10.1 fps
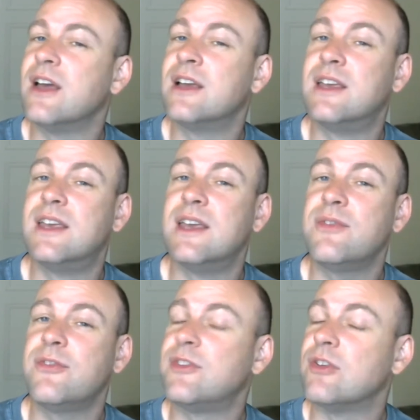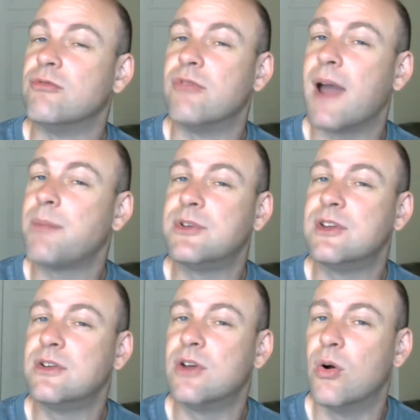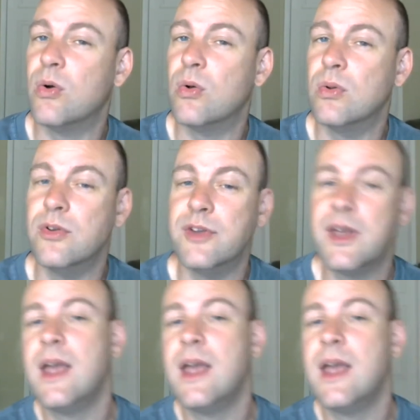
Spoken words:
a gift wrapped in gold,